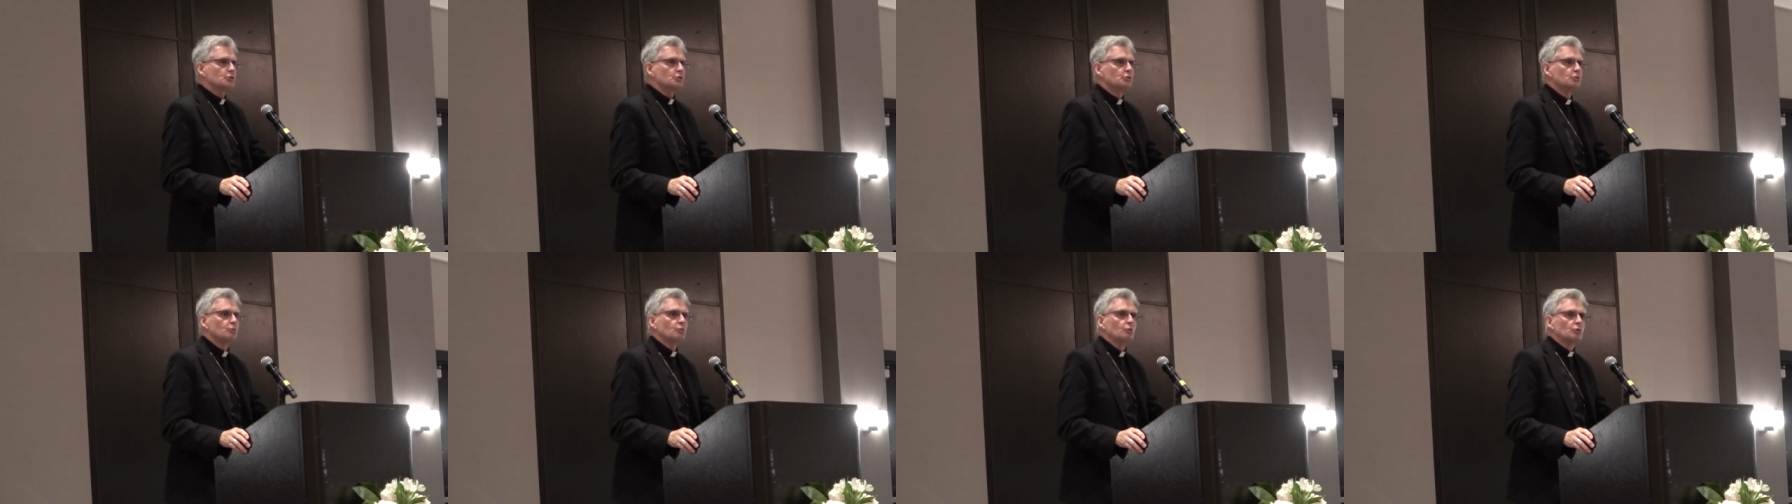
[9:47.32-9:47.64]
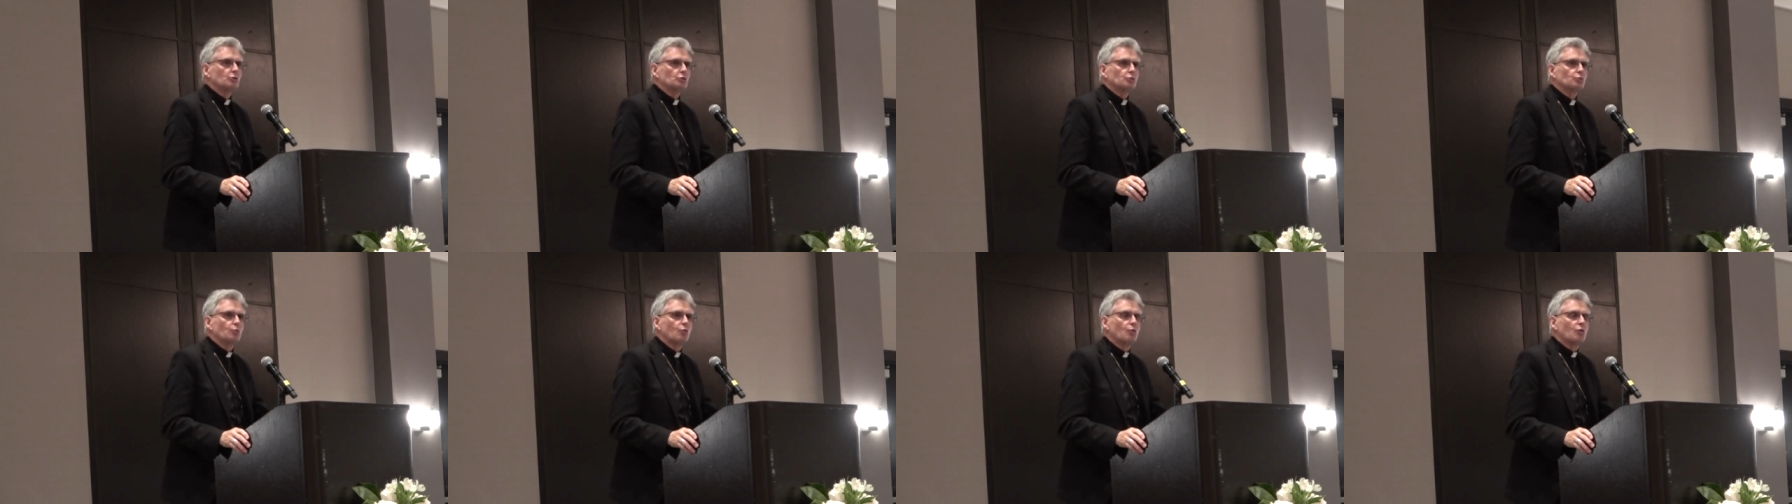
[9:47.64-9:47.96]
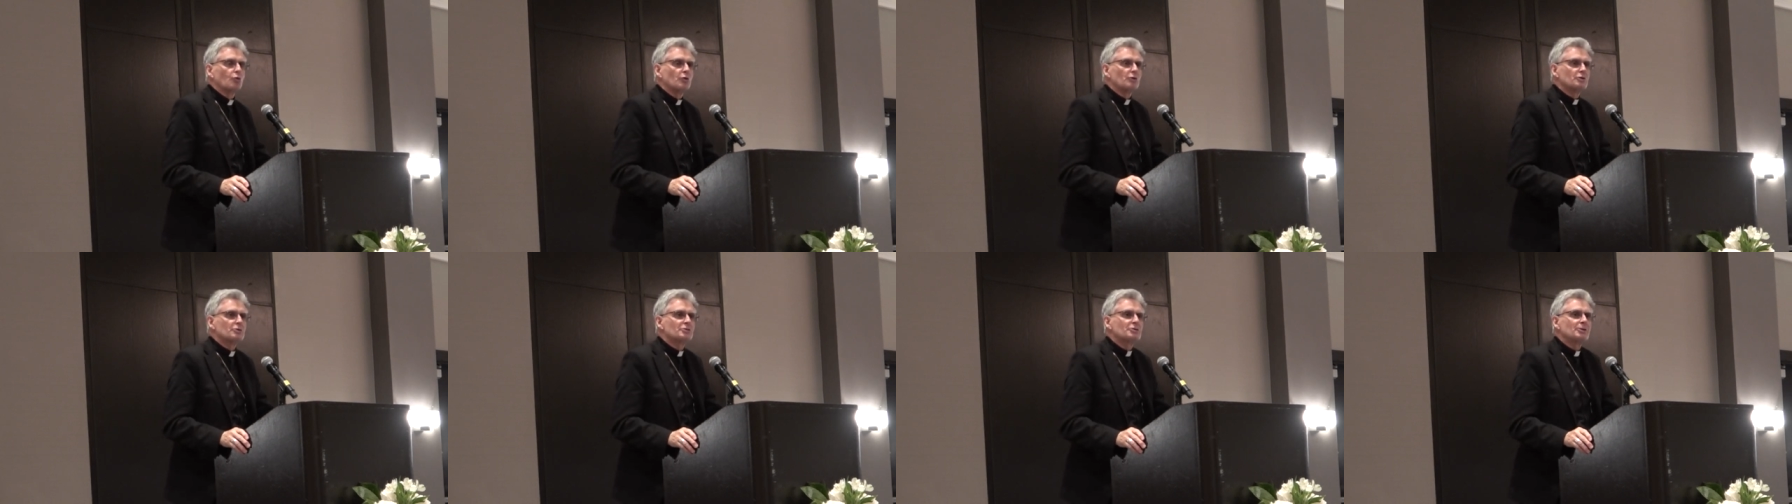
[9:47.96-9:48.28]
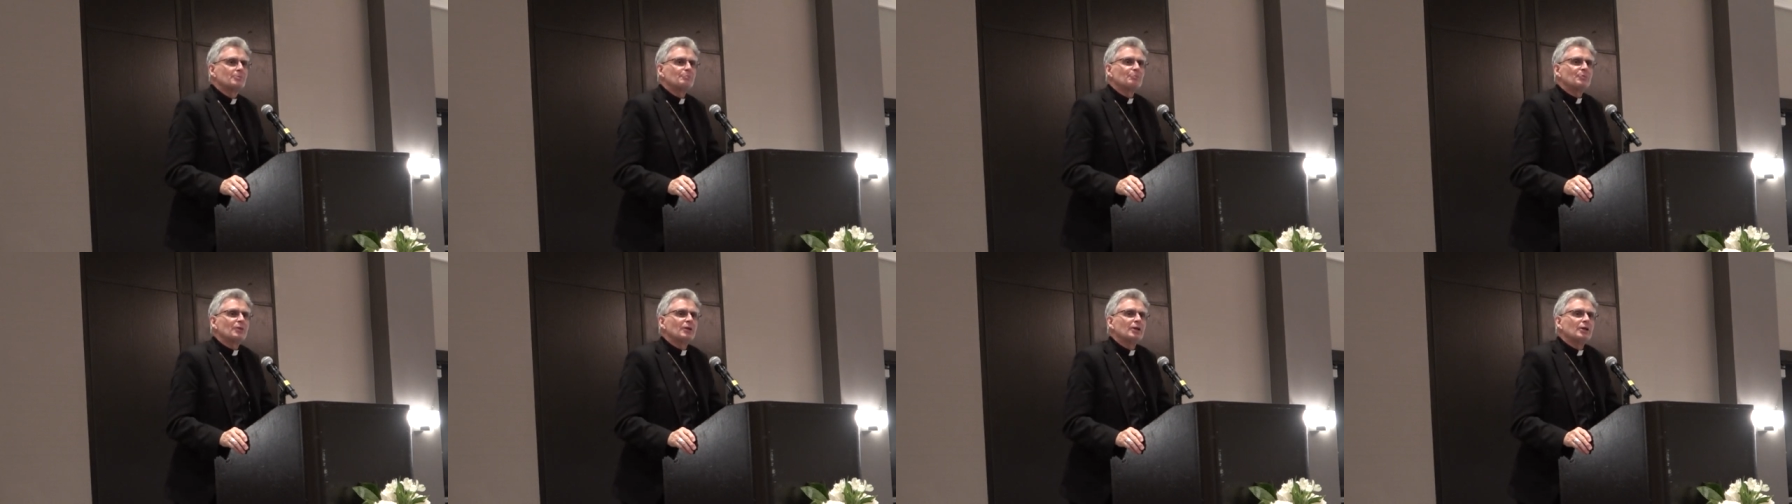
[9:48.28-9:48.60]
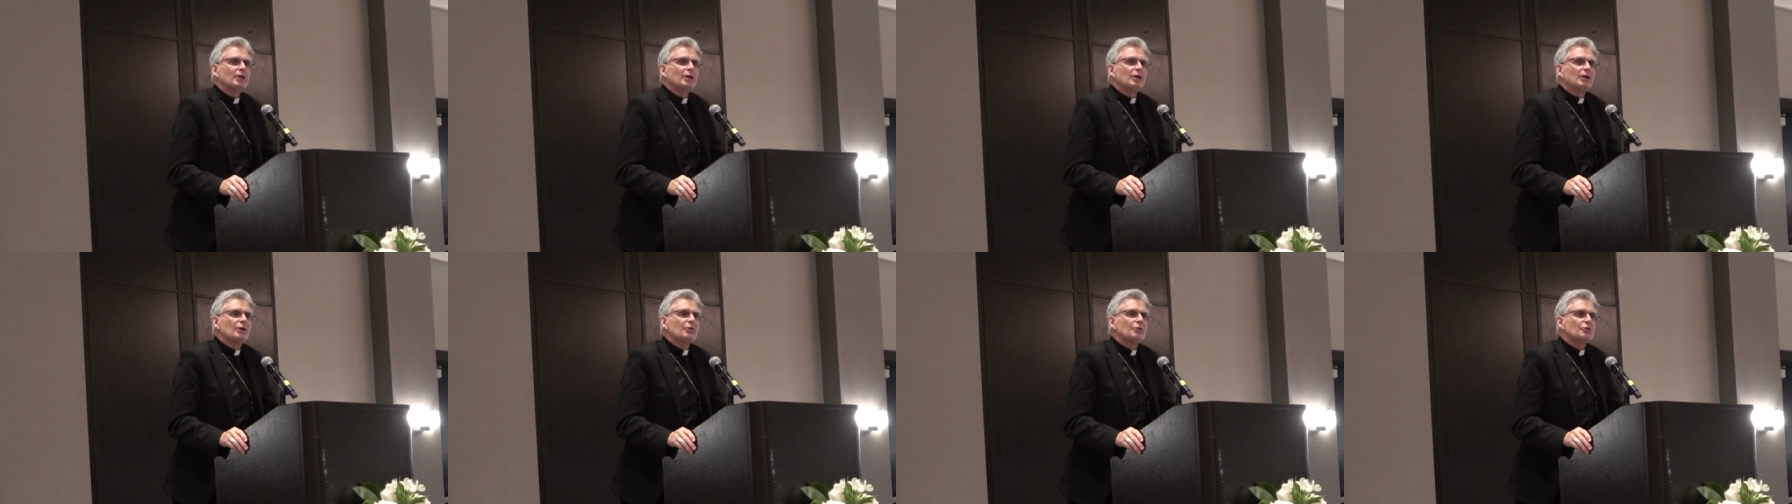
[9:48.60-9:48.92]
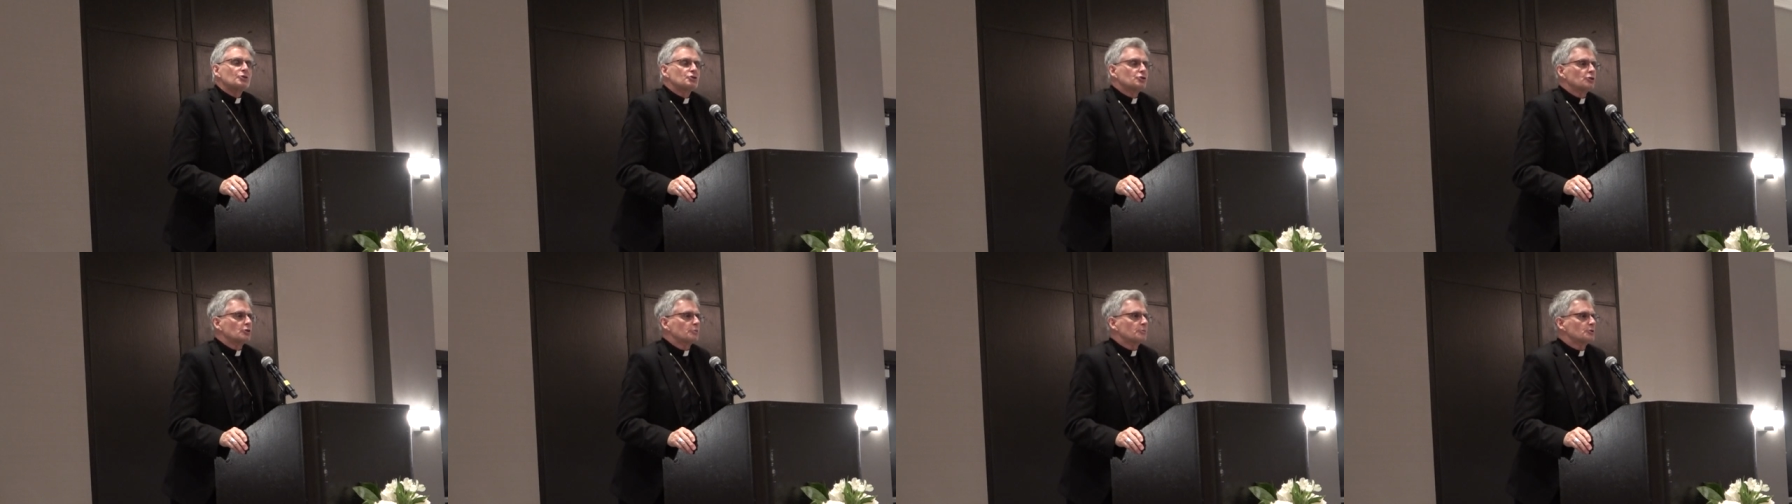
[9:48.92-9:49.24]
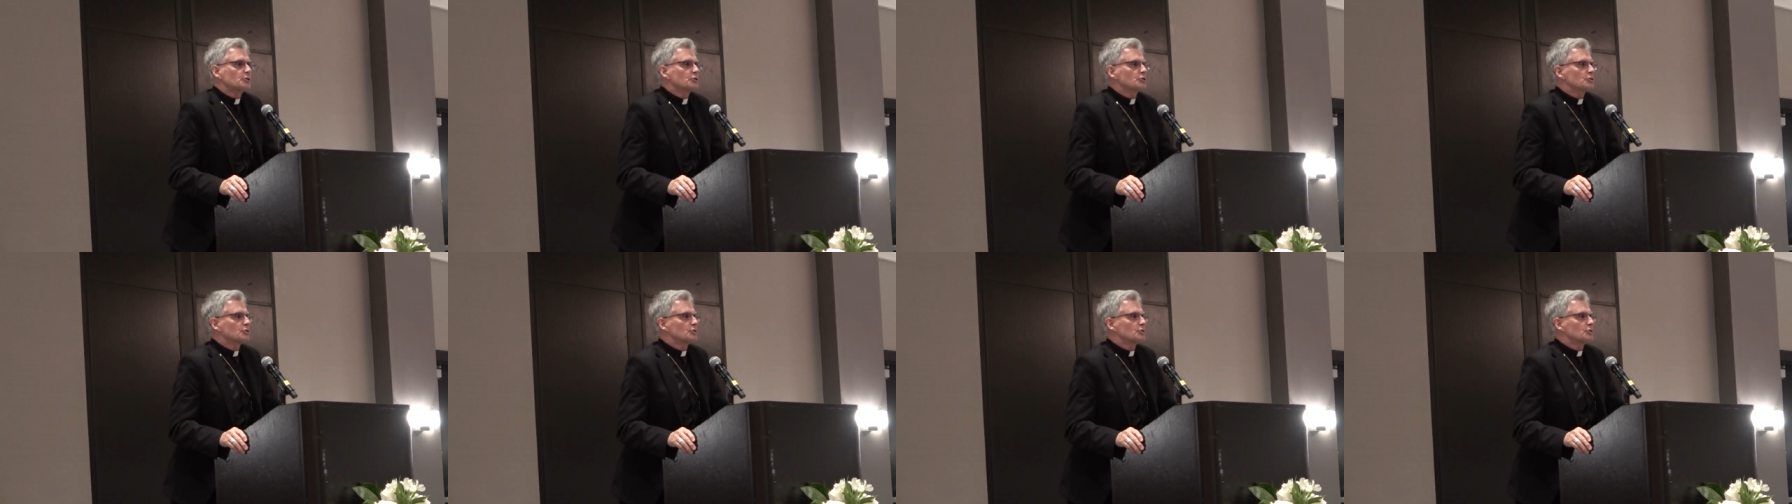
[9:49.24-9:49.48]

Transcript: and two world wars, the German